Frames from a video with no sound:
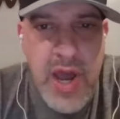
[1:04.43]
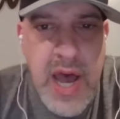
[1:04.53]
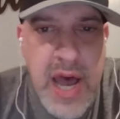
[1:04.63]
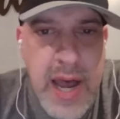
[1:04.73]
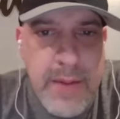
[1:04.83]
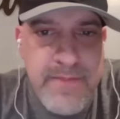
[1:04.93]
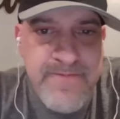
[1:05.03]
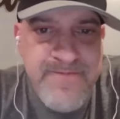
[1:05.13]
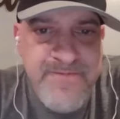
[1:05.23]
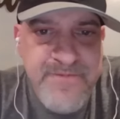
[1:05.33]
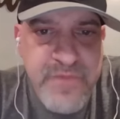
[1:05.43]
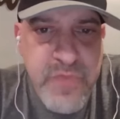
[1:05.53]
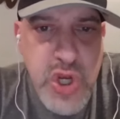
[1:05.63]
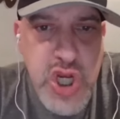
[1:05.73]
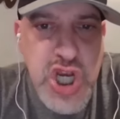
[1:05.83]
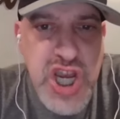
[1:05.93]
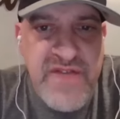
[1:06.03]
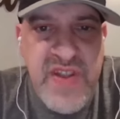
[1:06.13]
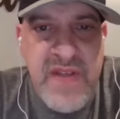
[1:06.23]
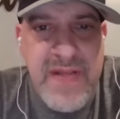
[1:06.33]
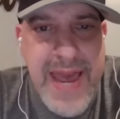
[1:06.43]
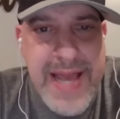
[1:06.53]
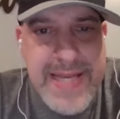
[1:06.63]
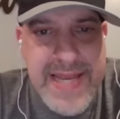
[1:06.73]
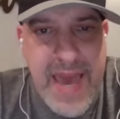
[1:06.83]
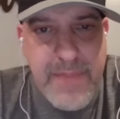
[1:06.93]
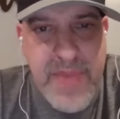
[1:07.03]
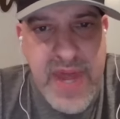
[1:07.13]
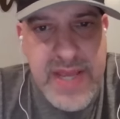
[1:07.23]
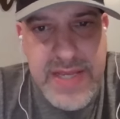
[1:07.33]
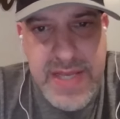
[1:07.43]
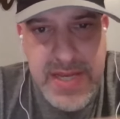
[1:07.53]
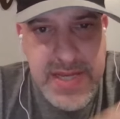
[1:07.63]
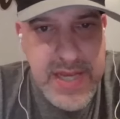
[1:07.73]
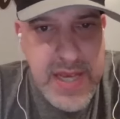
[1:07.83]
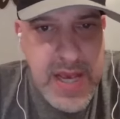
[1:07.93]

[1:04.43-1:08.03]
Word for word: um, shift in the landscape that is this